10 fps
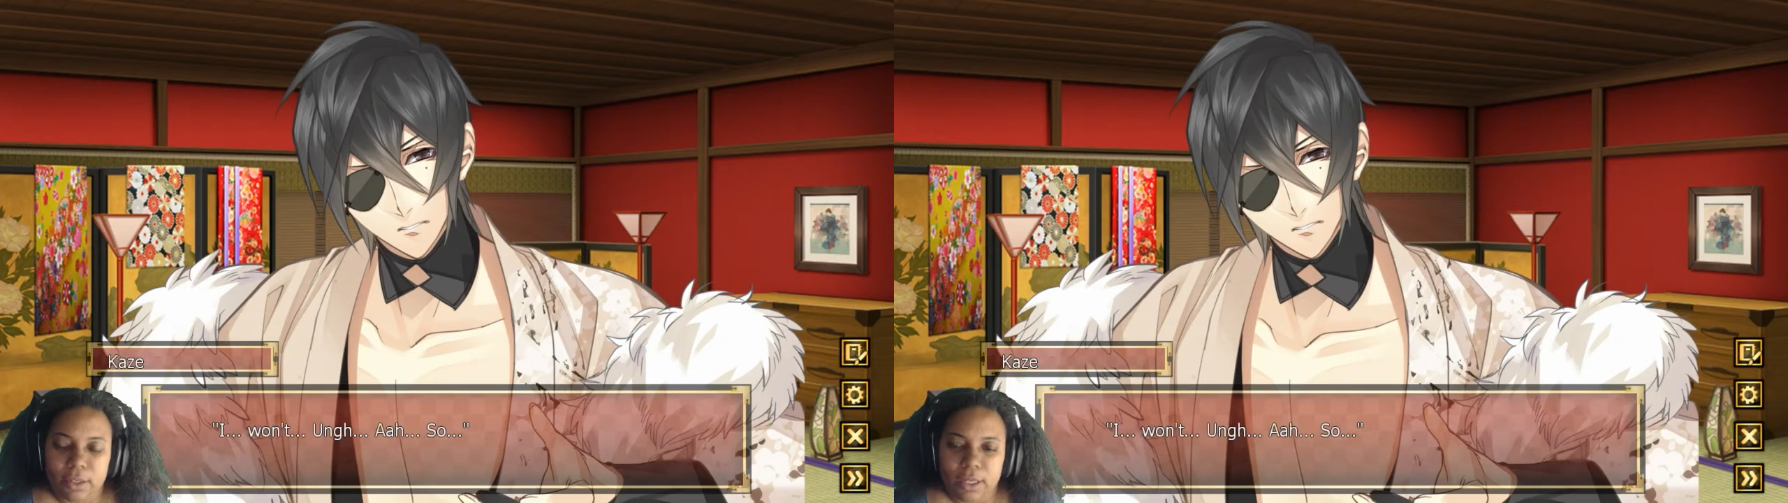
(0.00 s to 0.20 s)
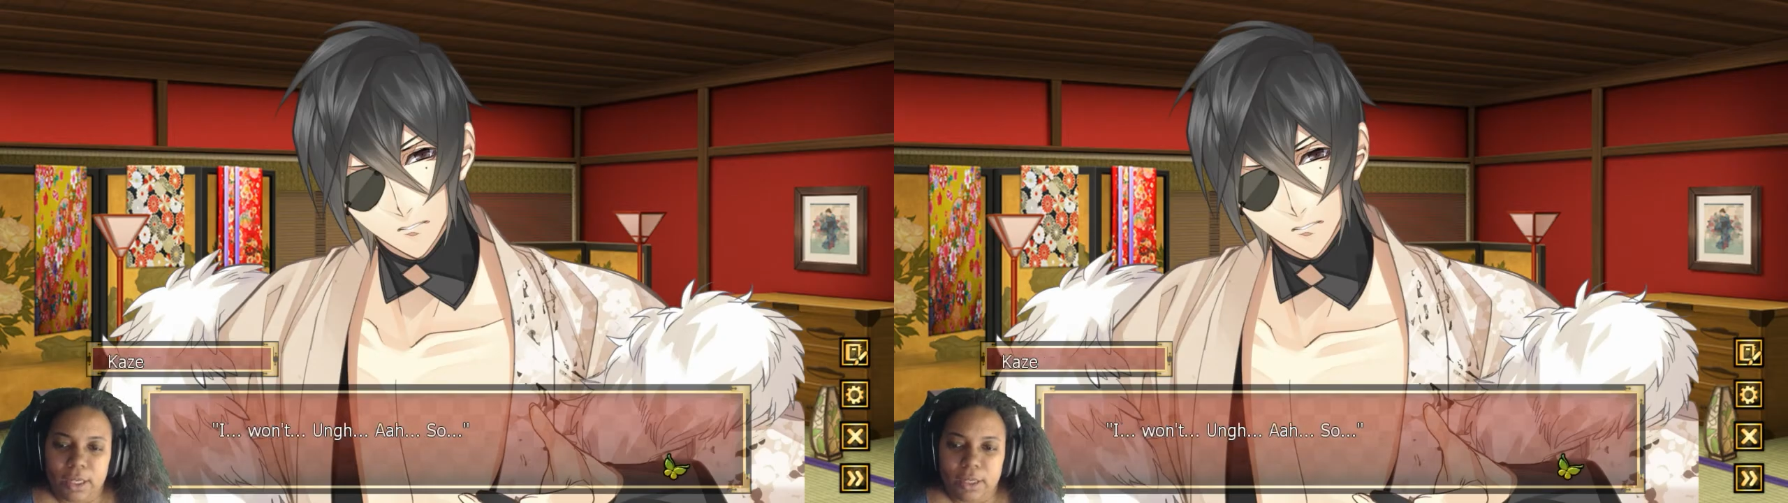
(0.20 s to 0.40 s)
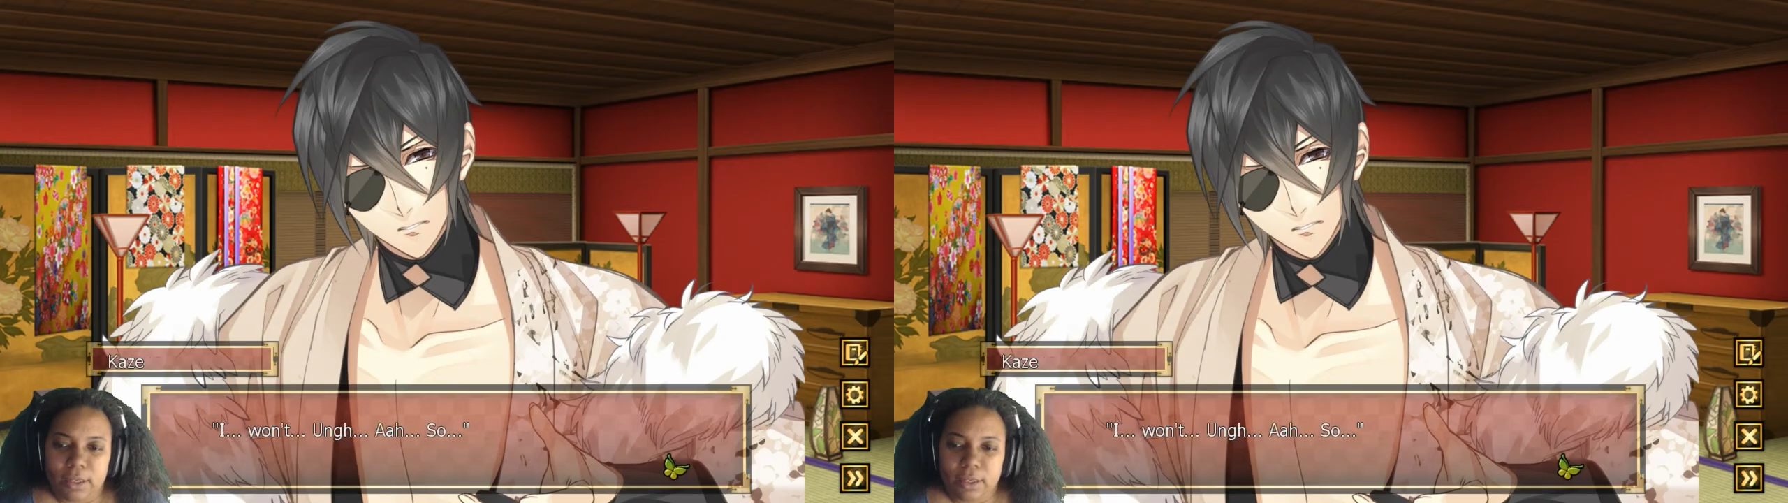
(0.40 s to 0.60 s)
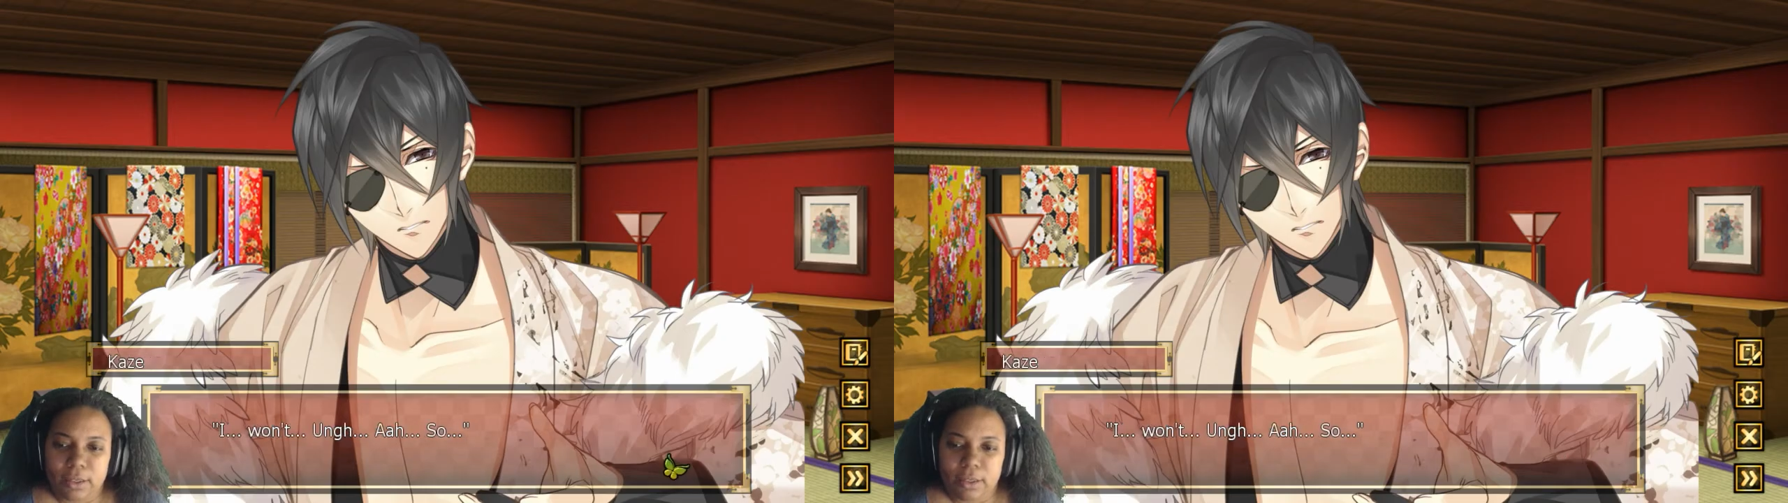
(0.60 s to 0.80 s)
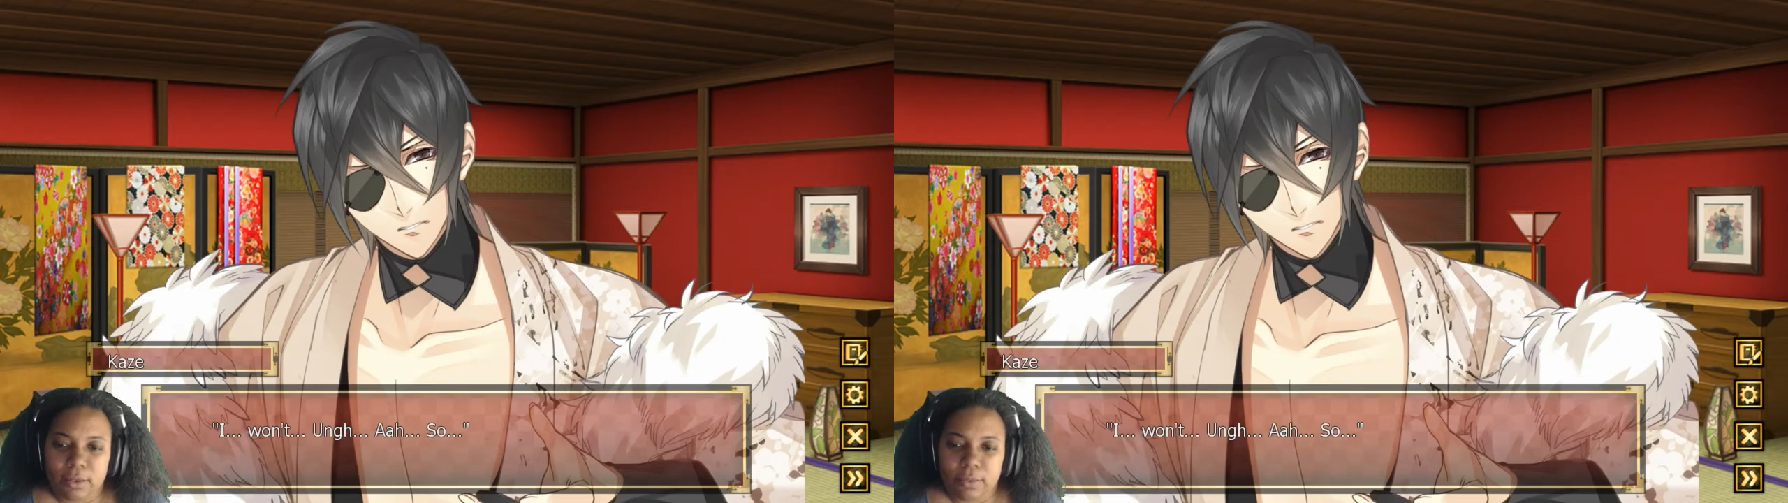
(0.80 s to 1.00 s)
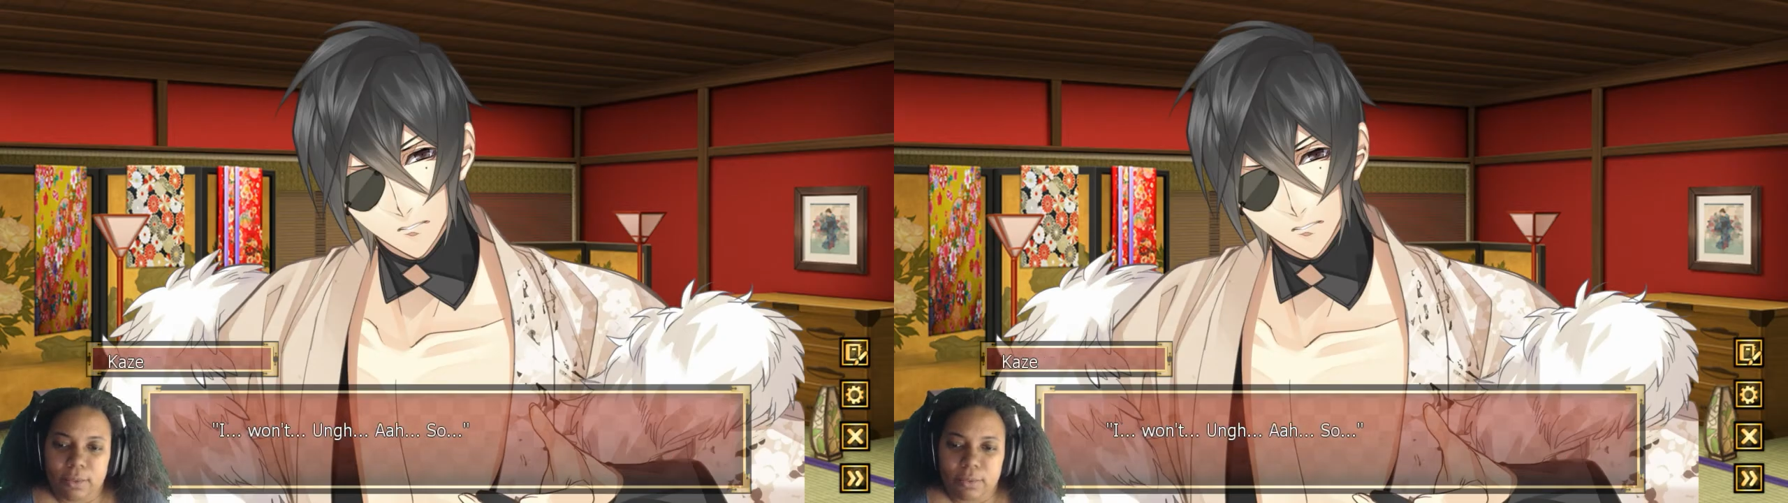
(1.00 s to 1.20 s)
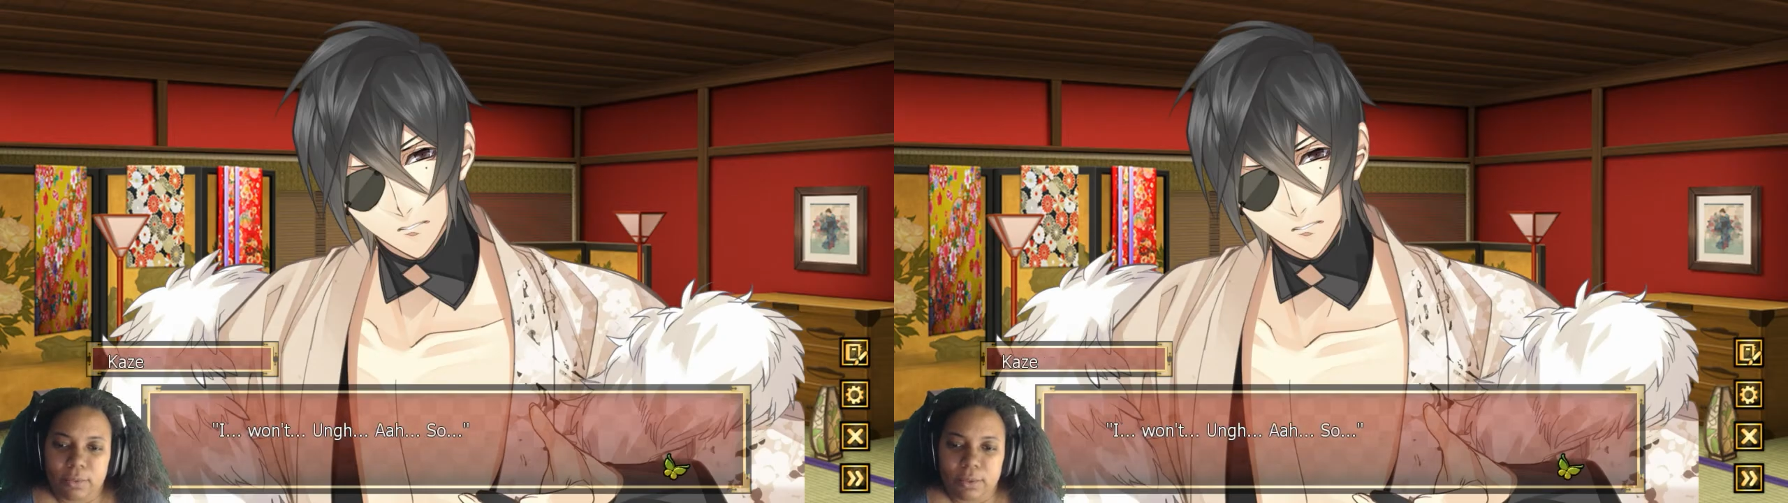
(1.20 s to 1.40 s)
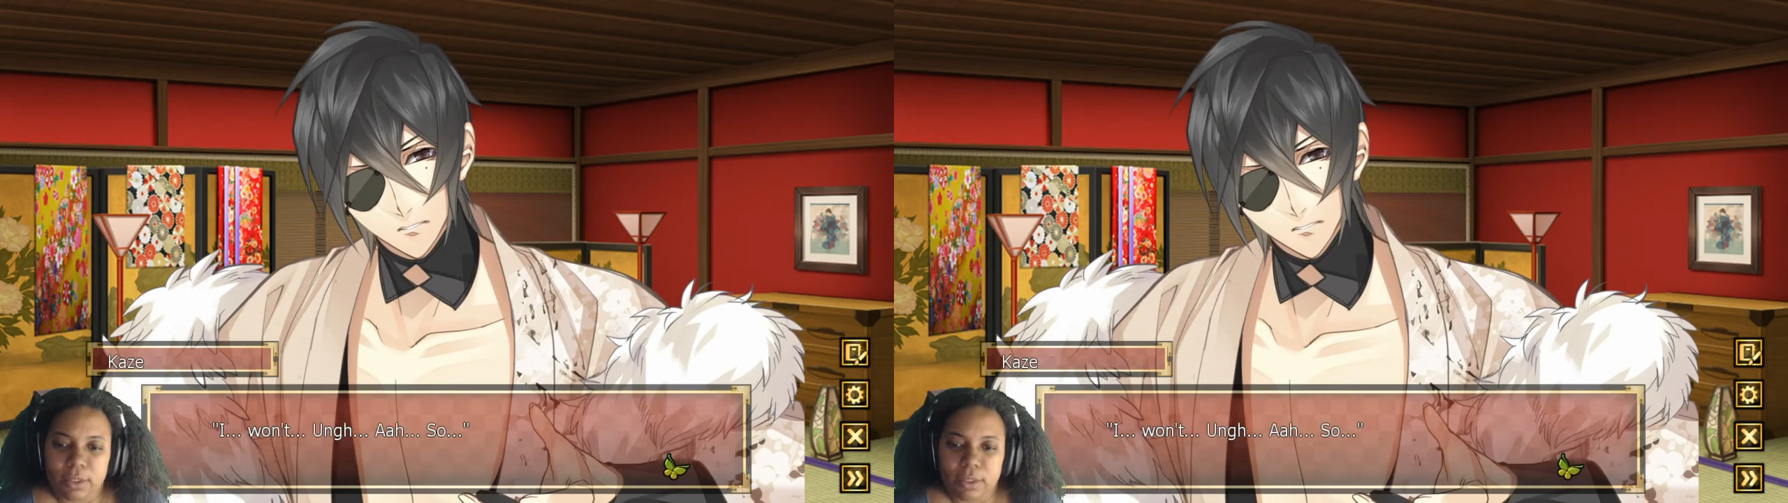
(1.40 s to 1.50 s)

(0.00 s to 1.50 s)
I won't.